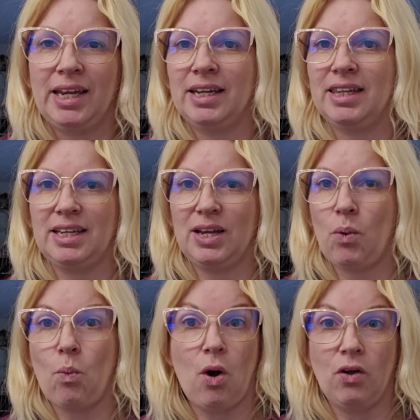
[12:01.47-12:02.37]
in
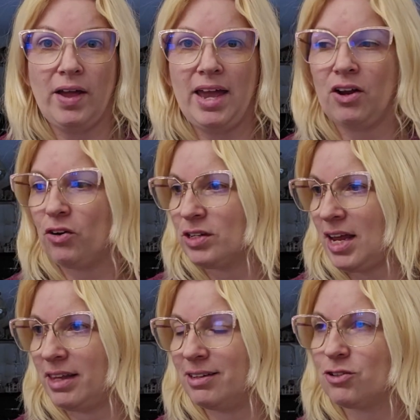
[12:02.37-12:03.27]
the wall anchors
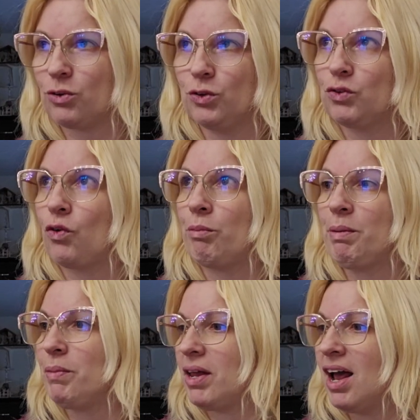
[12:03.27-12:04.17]
and the screws for
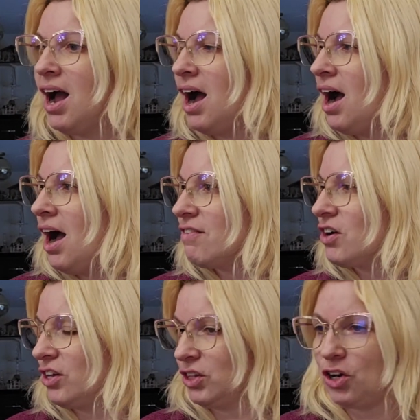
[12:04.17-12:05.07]
me. But I've
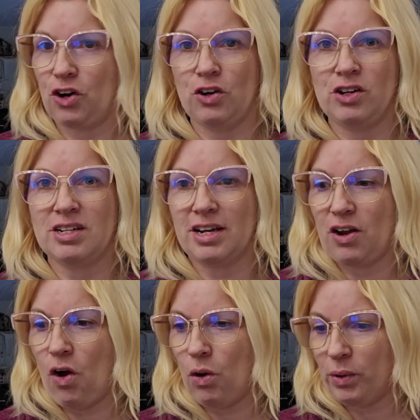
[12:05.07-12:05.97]
got the curtains
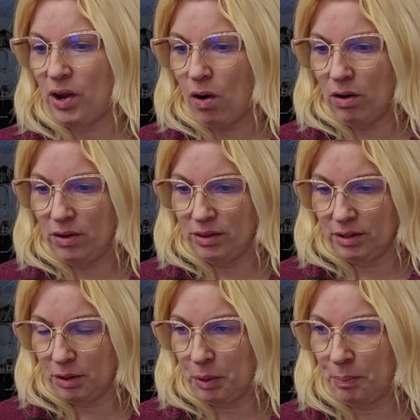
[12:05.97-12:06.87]
like already on
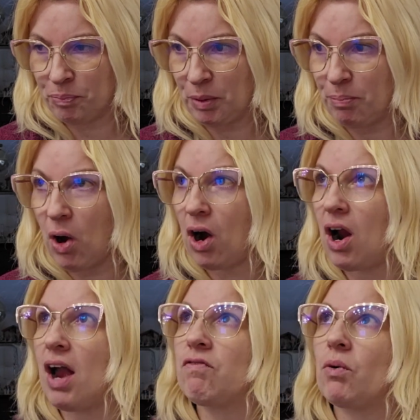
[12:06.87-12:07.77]
the
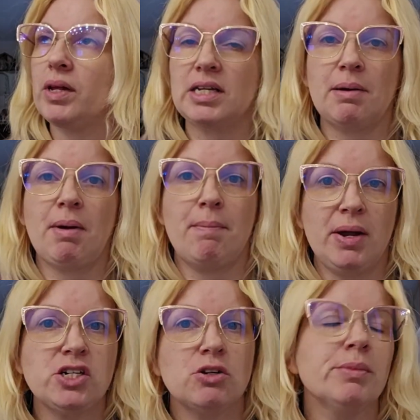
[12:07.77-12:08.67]
bar. I've already done my
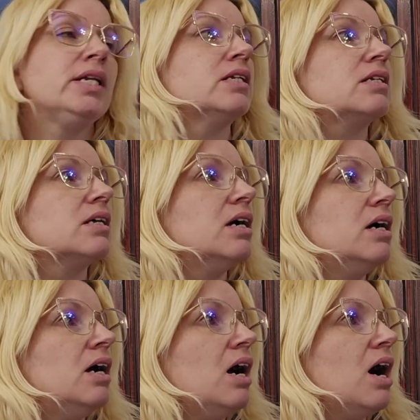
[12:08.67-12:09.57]
measurements.
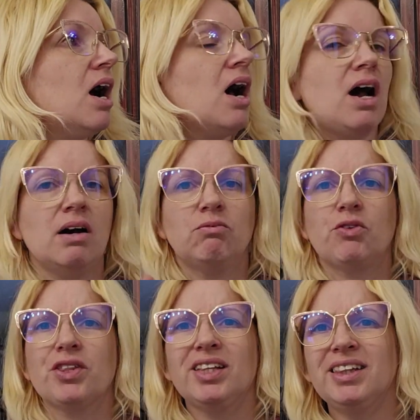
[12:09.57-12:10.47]

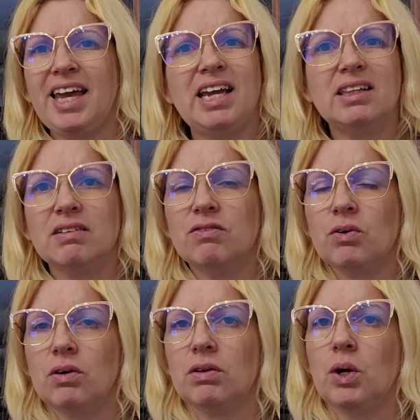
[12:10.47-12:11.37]
For the length
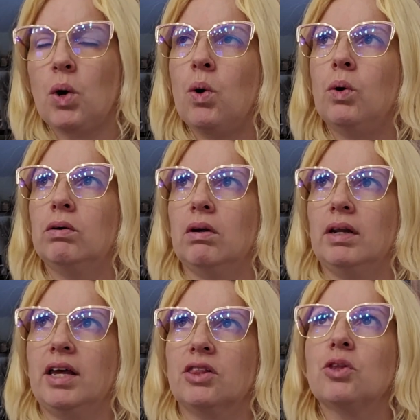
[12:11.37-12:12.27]
of, or
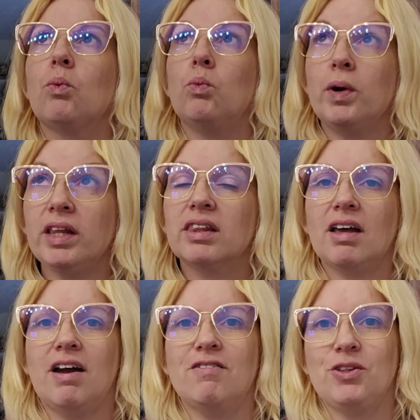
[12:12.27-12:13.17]
the width
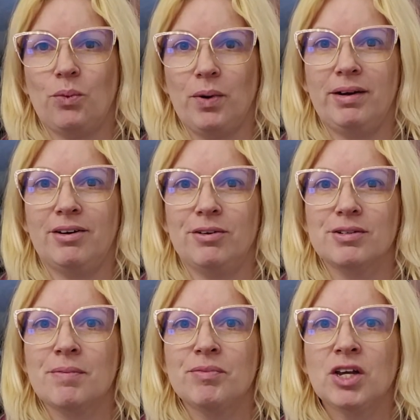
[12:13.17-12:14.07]
of the
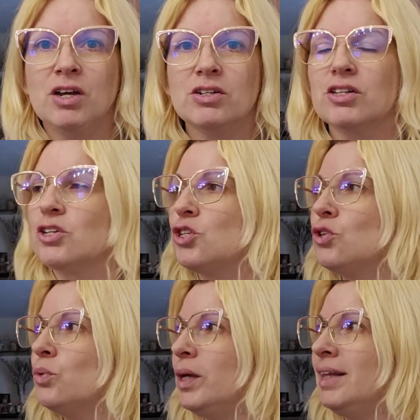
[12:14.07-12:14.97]
windows. So the
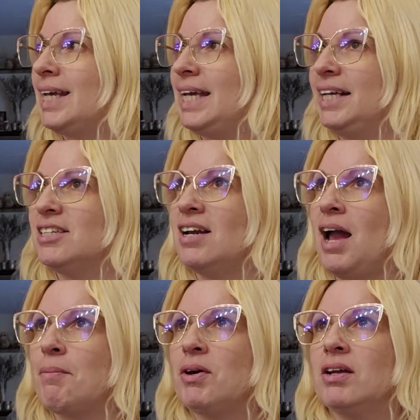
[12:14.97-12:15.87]
two in the kitchen, I